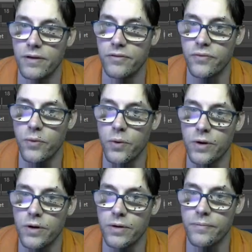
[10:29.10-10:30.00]
Four,
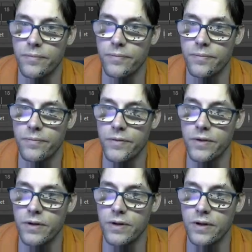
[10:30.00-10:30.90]

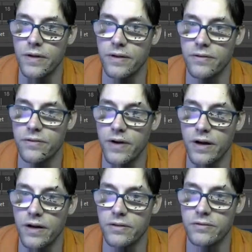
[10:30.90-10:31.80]
and then
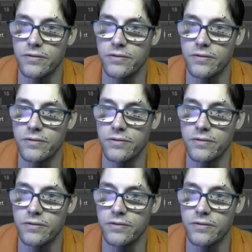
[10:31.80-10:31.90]
5.